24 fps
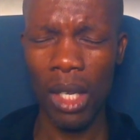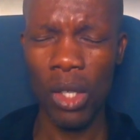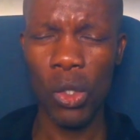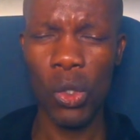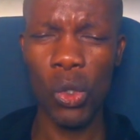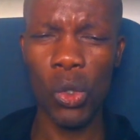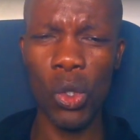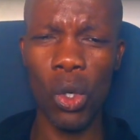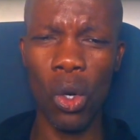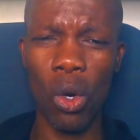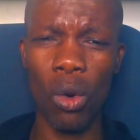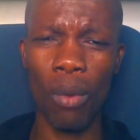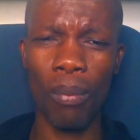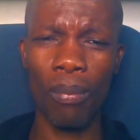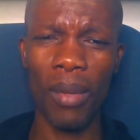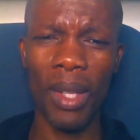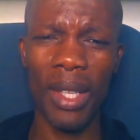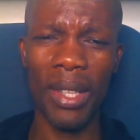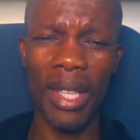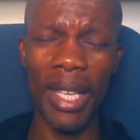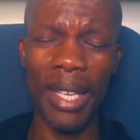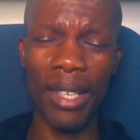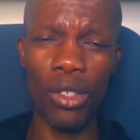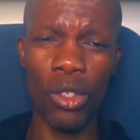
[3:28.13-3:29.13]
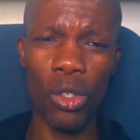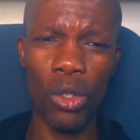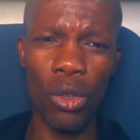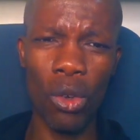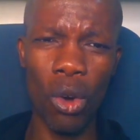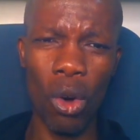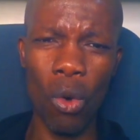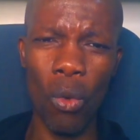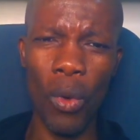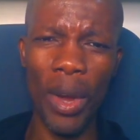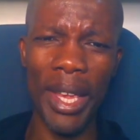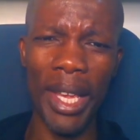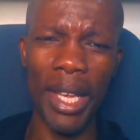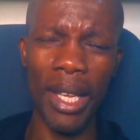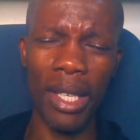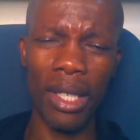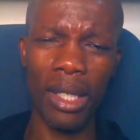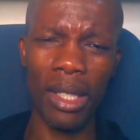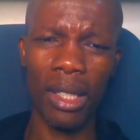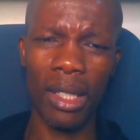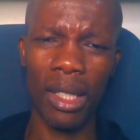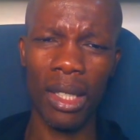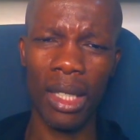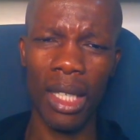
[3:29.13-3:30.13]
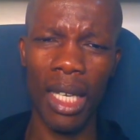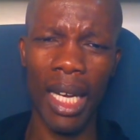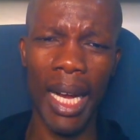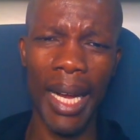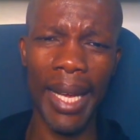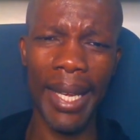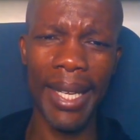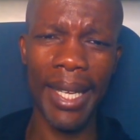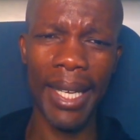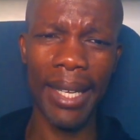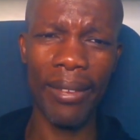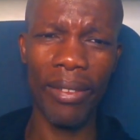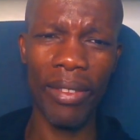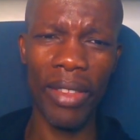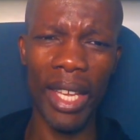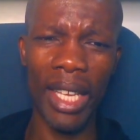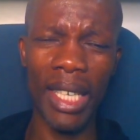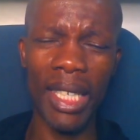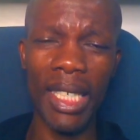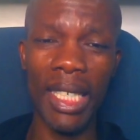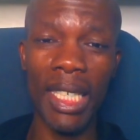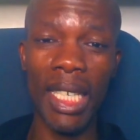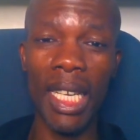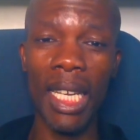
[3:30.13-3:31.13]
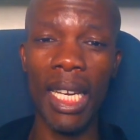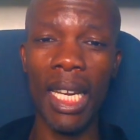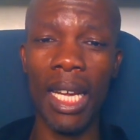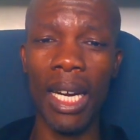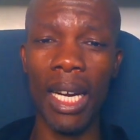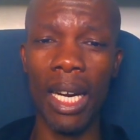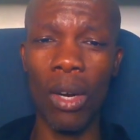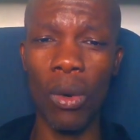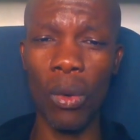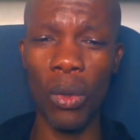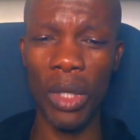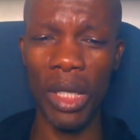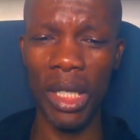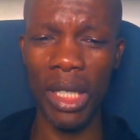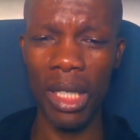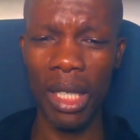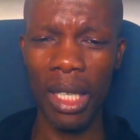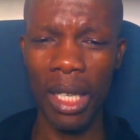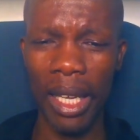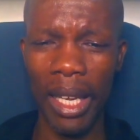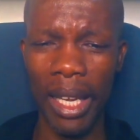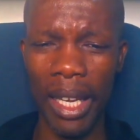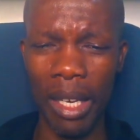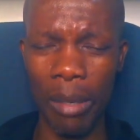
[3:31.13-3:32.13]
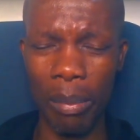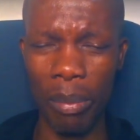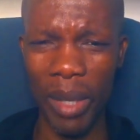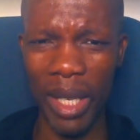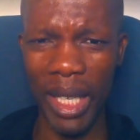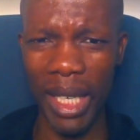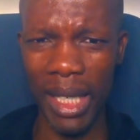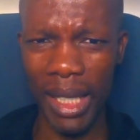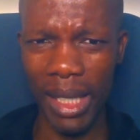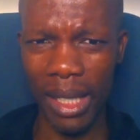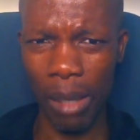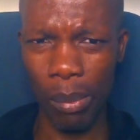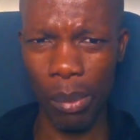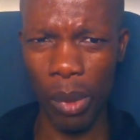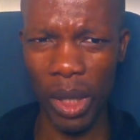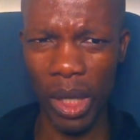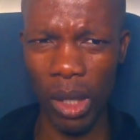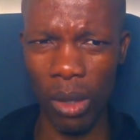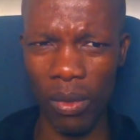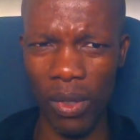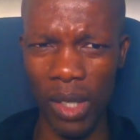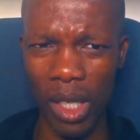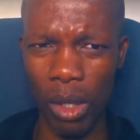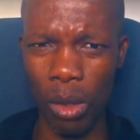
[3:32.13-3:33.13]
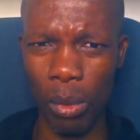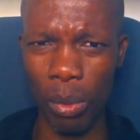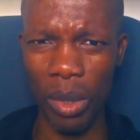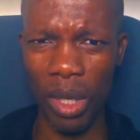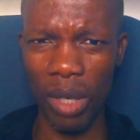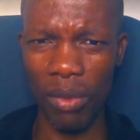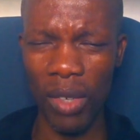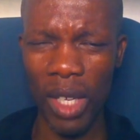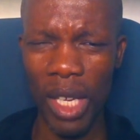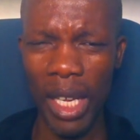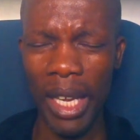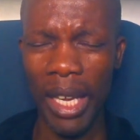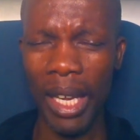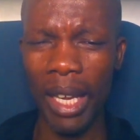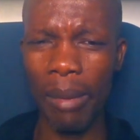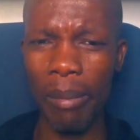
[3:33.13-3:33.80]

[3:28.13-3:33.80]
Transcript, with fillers: So there is no way I can then turn around and be a supporter of ZANU-P F.